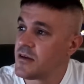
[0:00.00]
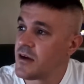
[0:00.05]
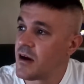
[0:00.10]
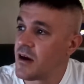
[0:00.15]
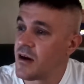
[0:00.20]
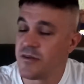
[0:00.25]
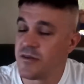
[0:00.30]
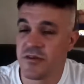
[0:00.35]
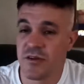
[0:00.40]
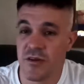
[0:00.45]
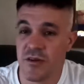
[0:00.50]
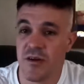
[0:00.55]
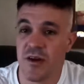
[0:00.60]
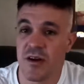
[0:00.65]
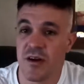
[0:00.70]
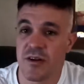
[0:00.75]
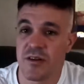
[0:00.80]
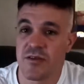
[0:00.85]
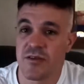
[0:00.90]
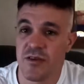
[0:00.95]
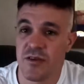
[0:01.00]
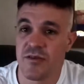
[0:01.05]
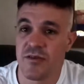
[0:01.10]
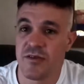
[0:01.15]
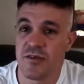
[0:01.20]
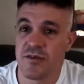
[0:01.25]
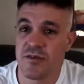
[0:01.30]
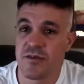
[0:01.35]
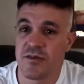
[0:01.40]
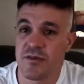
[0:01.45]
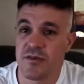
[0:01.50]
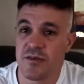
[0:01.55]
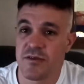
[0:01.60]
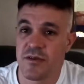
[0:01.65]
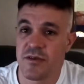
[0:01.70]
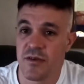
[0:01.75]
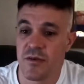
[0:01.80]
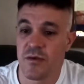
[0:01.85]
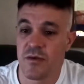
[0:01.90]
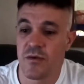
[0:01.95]
I do like students
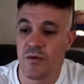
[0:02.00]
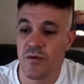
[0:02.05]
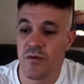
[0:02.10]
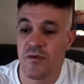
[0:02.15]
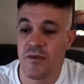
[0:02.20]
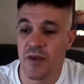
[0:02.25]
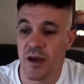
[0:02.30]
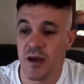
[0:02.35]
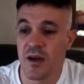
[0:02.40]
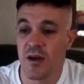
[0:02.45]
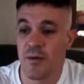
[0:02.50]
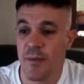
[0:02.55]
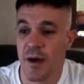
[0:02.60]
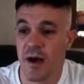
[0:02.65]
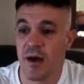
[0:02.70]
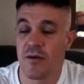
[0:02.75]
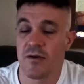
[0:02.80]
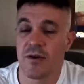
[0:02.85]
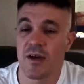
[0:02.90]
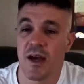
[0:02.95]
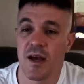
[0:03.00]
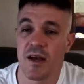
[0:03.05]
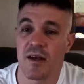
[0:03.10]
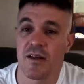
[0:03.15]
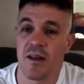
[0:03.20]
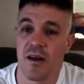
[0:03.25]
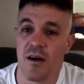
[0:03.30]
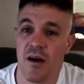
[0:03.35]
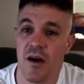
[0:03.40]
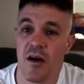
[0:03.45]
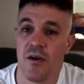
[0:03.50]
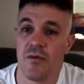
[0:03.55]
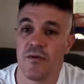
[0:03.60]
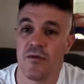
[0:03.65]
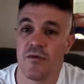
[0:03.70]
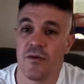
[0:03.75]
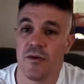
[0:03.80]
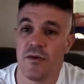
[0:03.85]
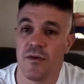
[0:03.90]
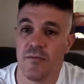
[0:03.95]
to think about getting their
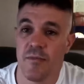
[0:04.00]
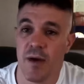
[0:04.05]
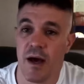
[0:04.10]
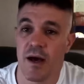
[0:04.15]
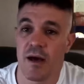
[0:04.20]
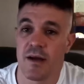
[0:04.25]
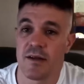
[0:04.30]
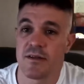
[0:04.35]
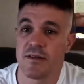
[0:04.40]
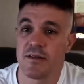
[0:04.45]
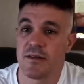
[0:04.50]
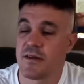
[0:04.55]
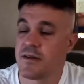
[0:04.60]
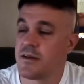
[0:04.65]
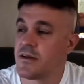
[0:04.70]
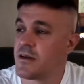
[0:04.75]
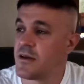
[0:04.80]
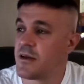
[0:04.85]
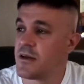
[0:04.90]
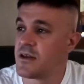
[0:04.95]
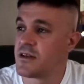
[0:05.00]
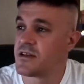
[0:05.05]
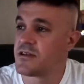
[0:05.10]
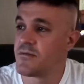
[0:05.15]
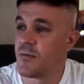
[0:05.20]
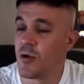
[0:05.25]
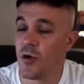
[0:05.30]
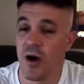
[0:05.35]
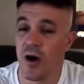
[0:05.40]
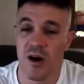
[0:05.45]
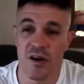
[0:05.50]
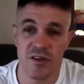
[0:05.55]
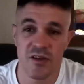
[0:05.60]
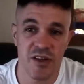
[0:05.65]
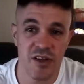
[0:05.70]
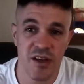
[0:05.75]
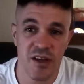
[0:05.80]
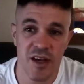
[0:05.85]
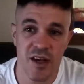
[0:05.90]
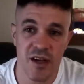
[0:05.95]
own pads. It's more
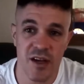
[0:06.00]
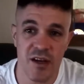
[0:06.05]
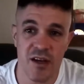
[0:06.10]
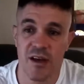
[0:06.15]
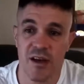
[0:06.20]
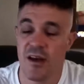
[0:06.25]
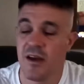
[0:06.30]
hygienic.